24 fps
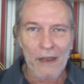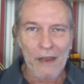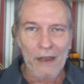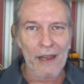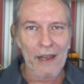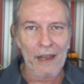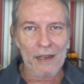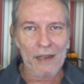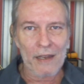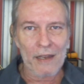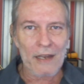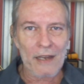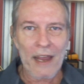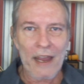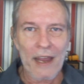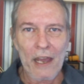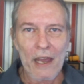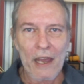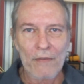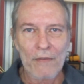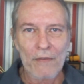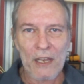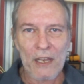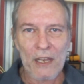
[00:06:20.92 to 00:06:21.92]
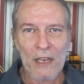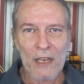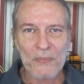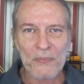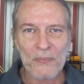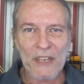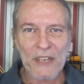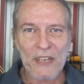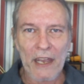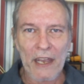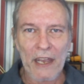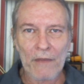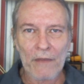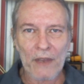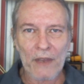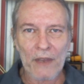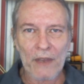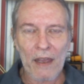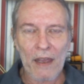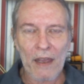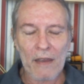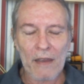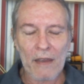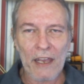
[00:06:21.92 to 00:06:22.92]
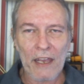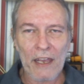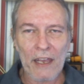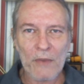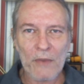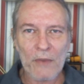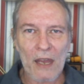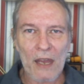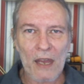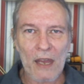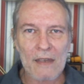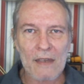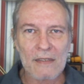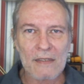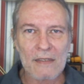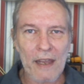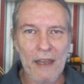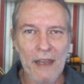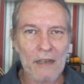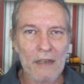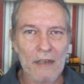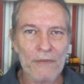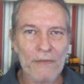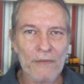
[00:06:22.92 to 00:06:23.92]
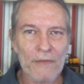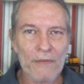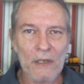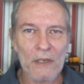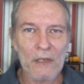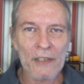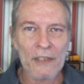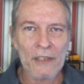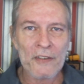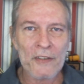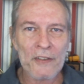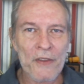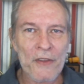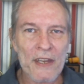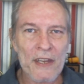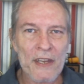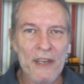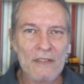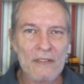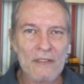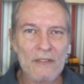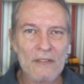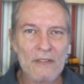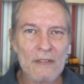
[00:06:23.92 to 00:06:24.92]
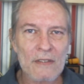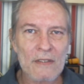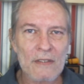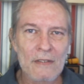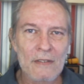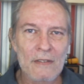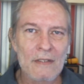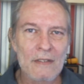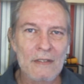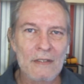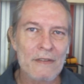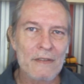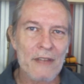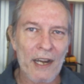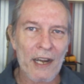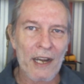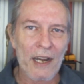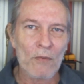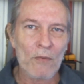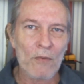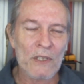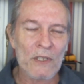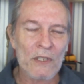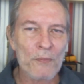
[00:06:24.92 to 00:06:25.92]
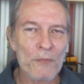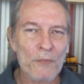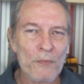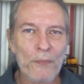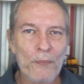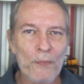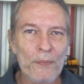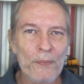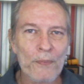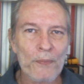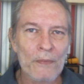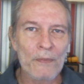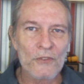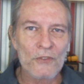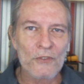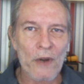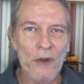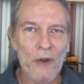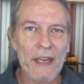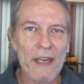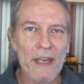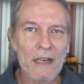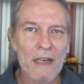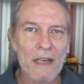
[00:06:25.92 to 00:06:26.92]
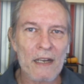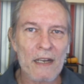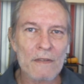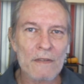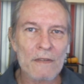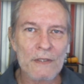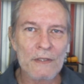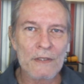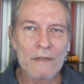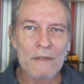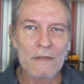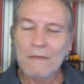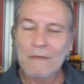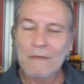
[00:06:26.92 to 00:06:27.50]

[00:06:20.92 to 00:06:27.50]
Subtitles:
And I have hips, I have ABS, and a few other things that I want to try out.